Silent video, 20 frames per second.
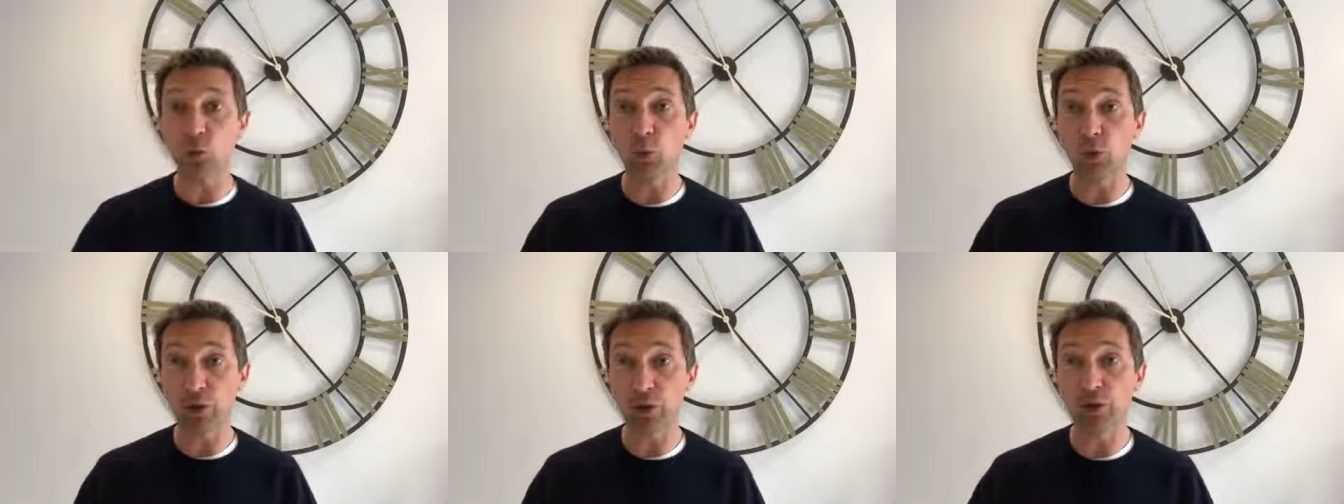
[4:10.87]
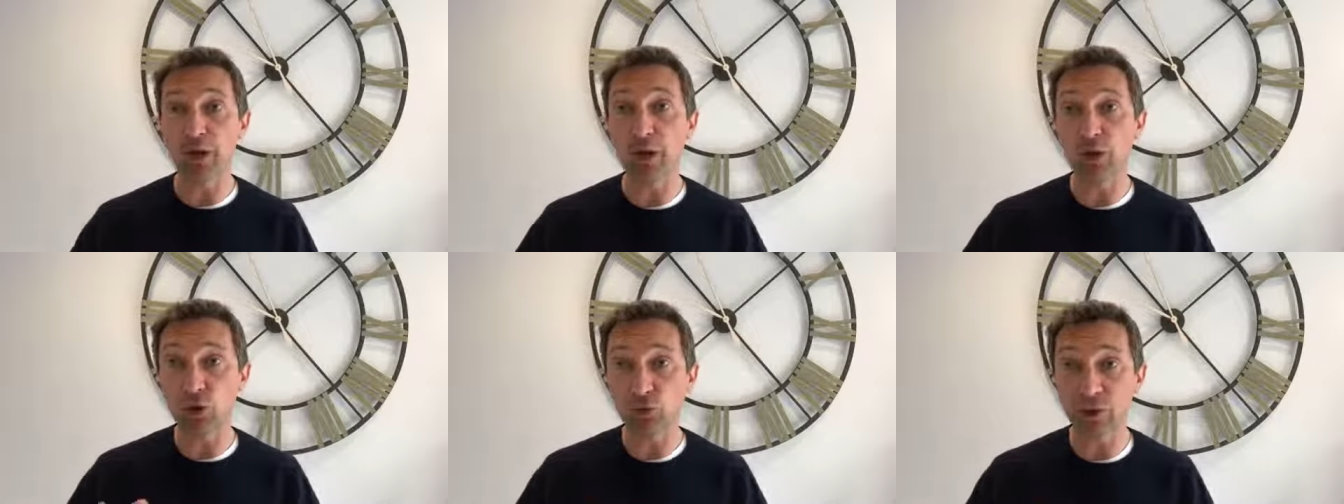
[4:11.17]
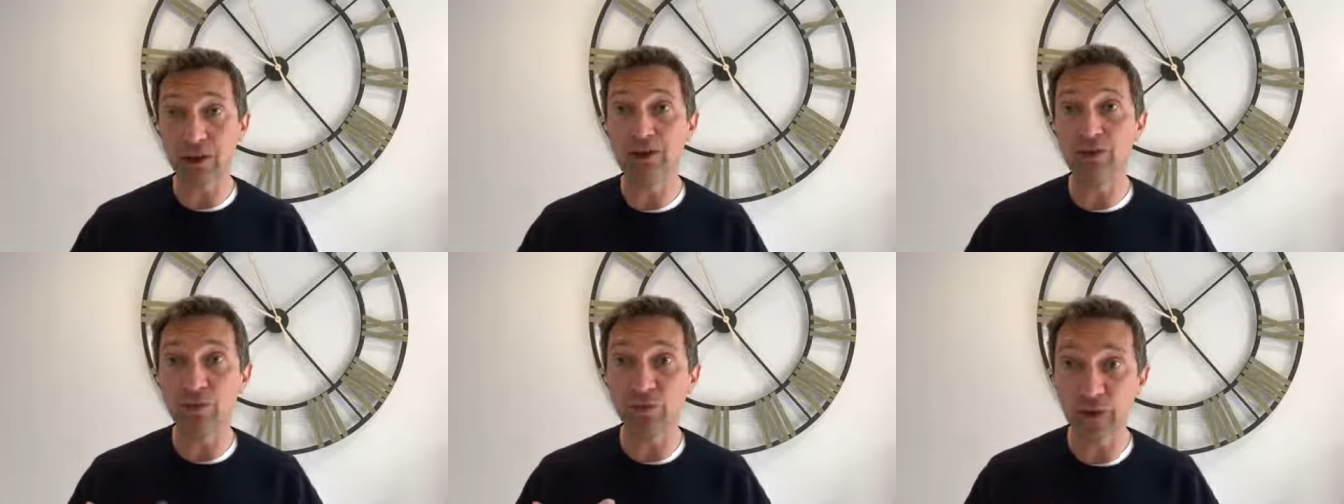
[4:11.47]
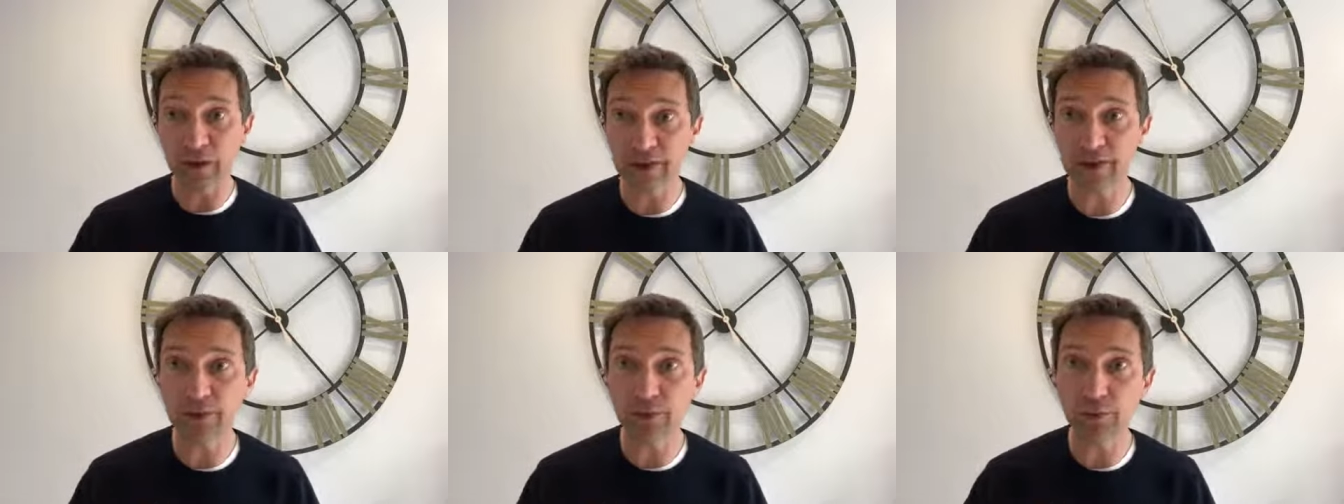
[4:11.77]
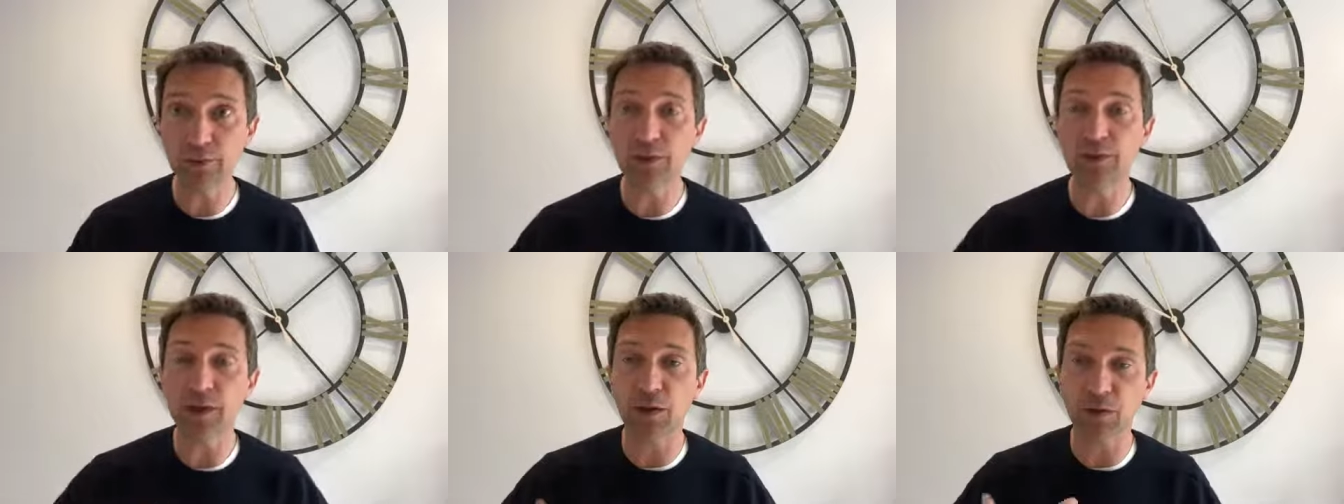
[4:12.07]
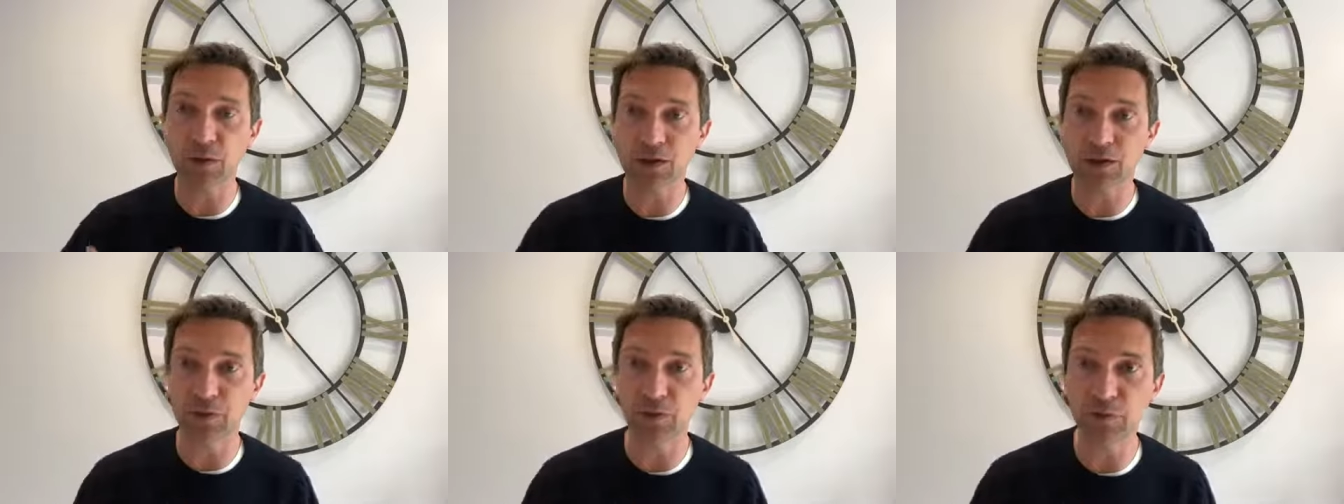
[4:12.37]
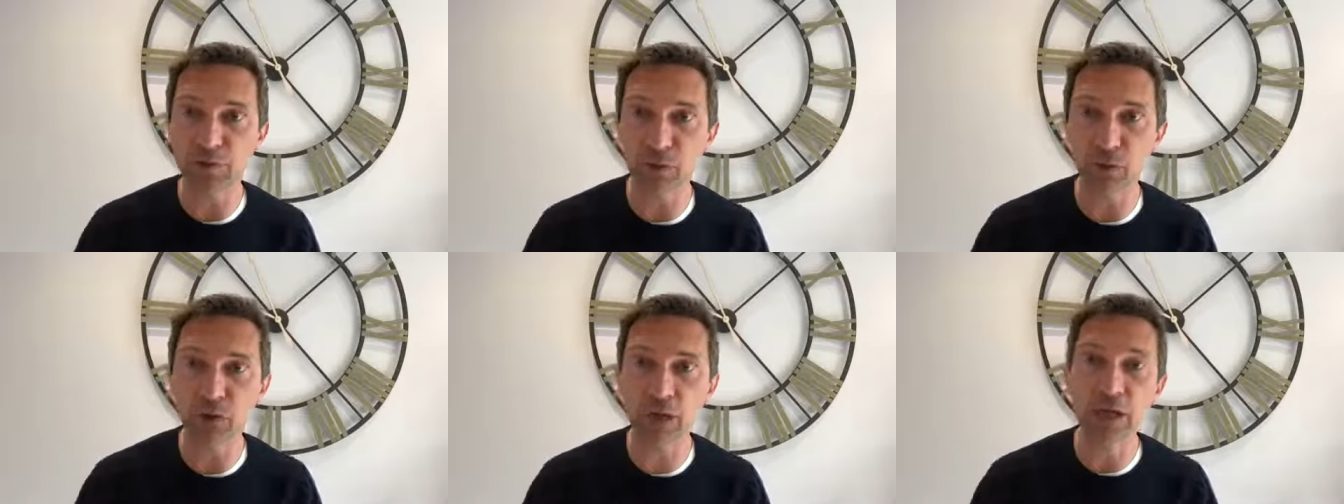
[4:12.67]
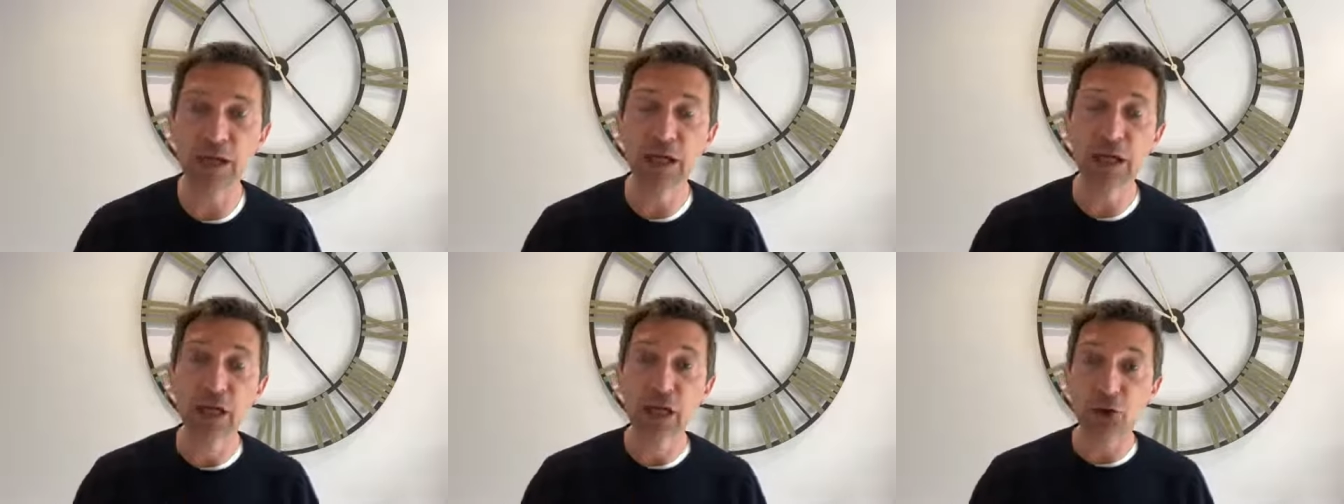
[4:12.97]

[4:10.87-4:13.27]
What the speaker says: one of their great festivals, the Thesmothoria.